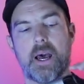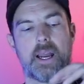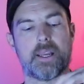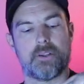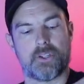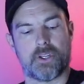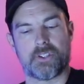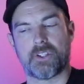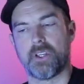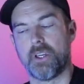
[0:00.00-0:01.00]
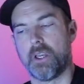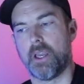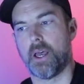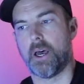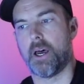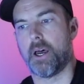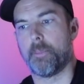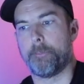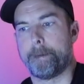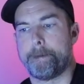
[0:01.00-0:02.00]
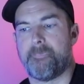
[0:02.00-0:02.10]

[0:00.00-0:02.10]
I can just um,